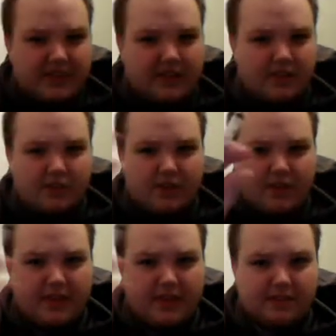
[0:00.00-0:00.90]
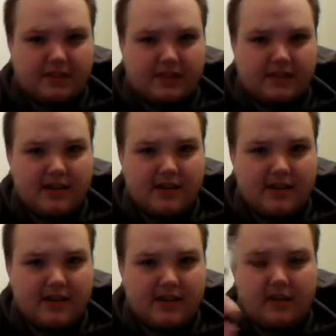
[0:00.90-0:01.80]
one thick black line
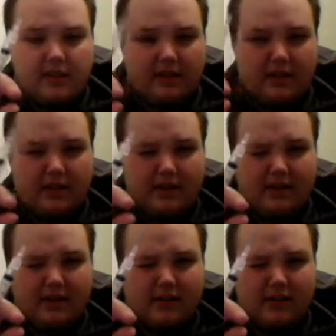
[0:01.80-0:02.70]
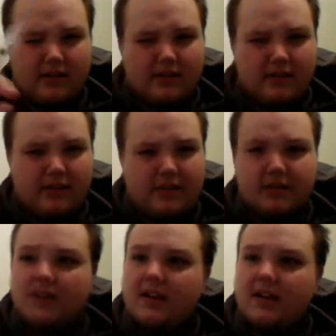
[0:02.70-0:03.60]
and then like a thinner
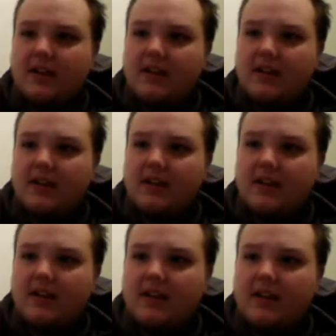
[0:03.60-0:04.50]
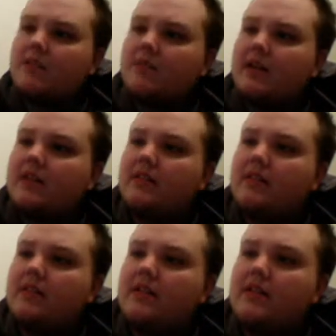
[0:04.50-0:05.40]
line underneath that thick black line.